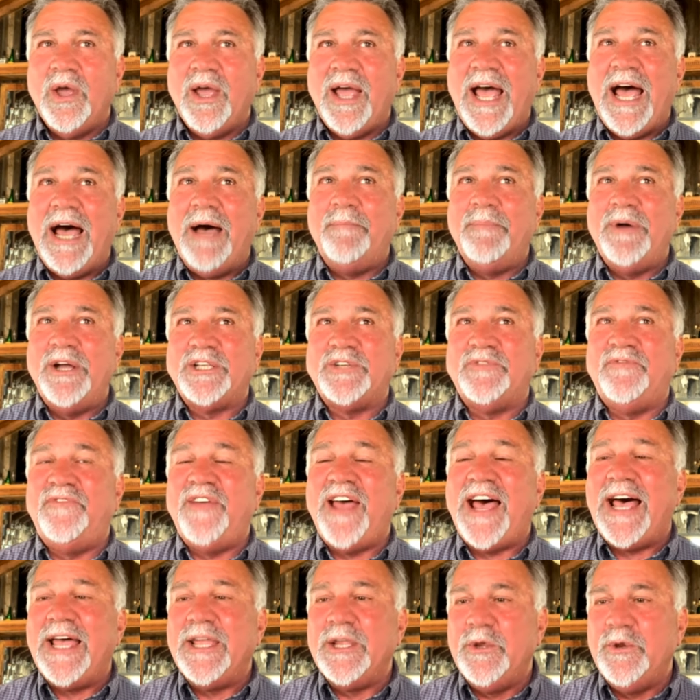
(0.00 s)
how yeah. much
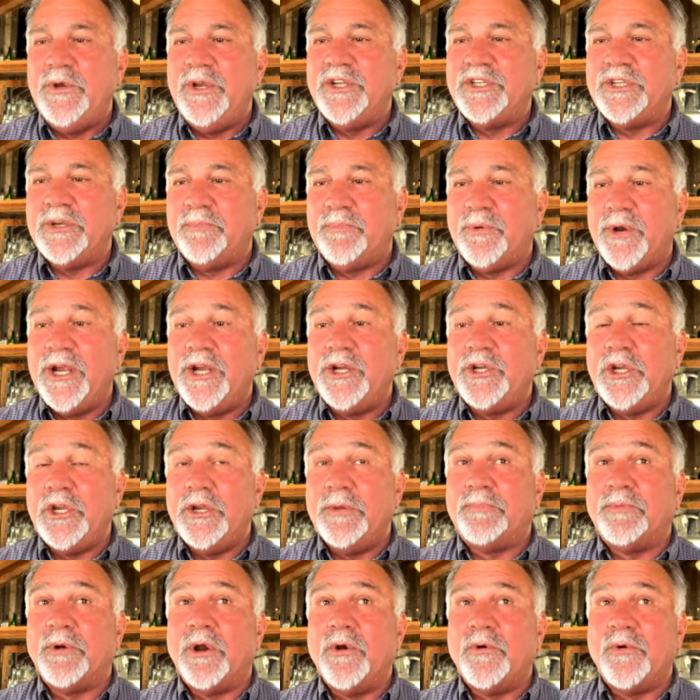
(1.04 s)
value does it bring to
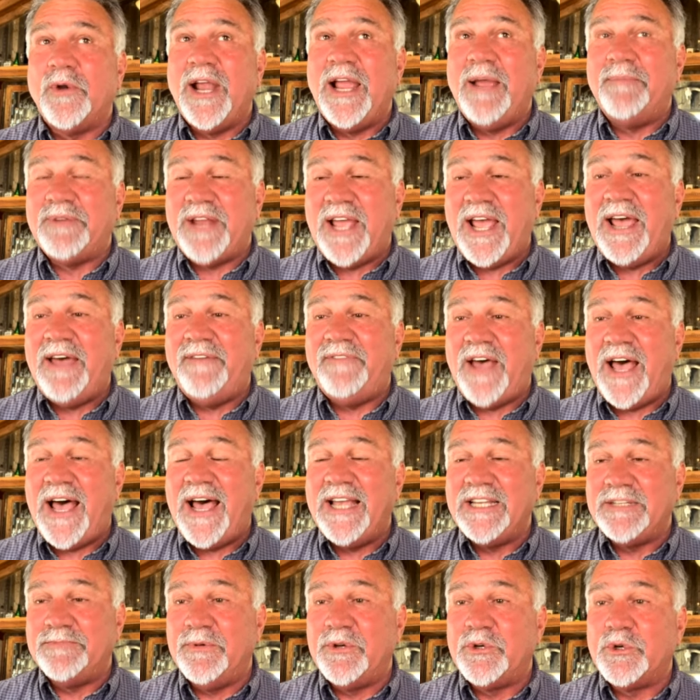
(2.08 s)
your program to have a
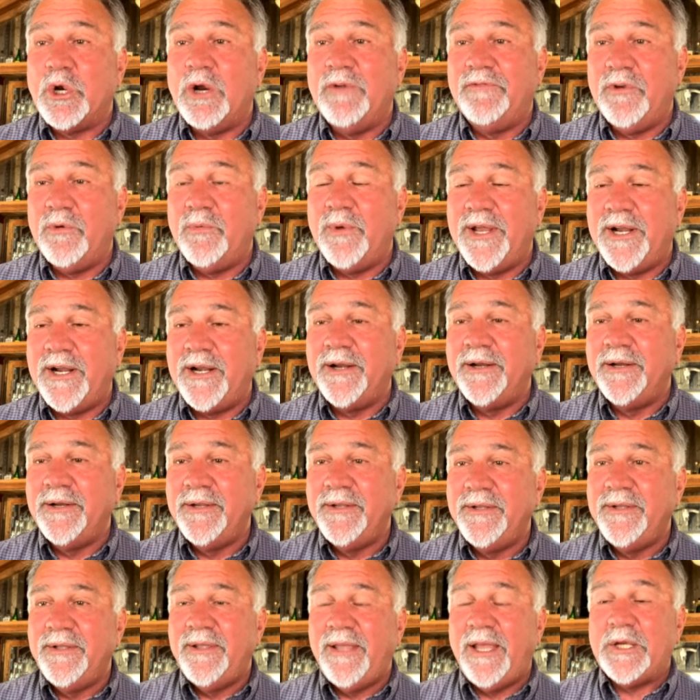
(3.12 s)
Heisman Trophy winner,
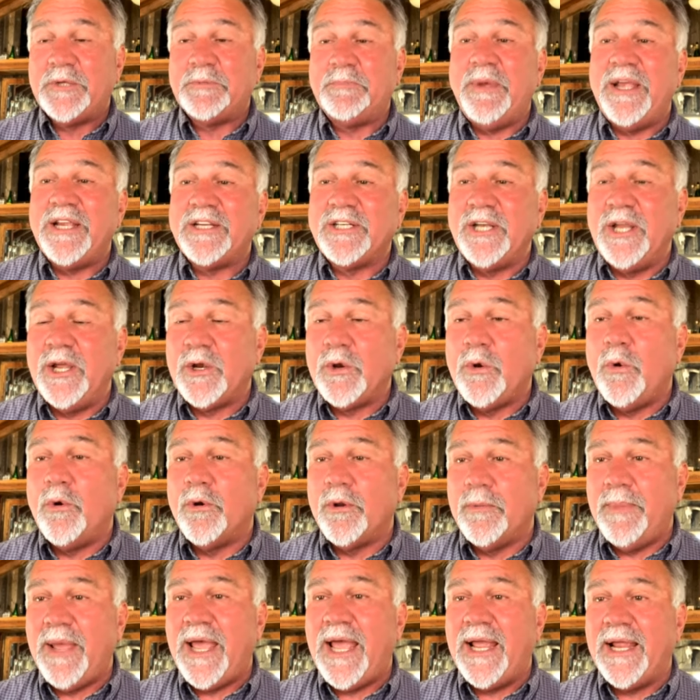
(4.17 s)
especially a
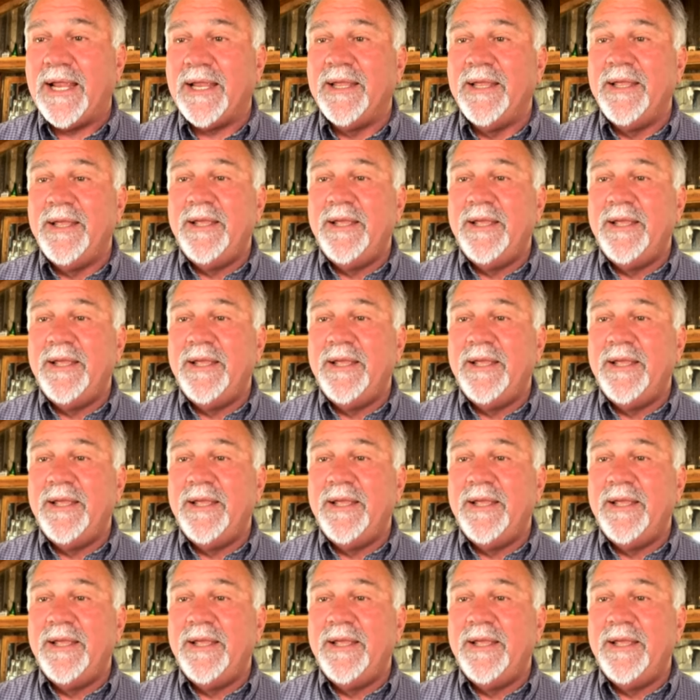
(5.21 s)
quarterback?